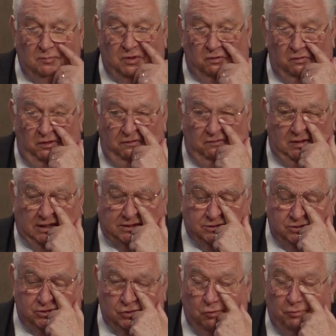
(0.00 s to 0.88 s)
but we've
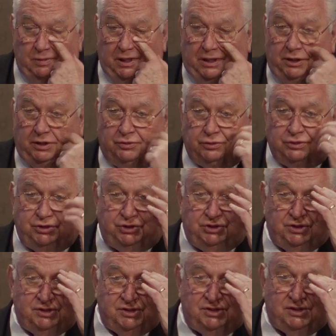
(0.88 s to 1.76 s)
got so many
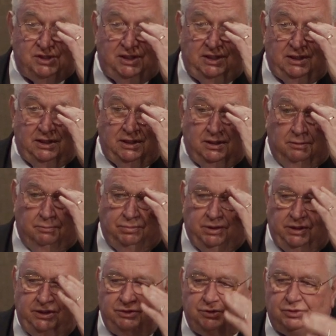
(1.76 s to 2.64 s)
Christians sitting in the
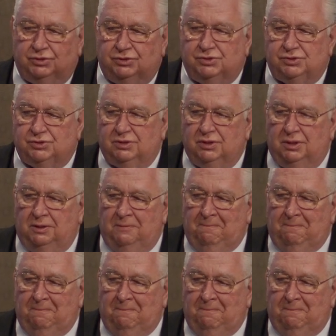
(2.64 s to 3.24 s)
bleachers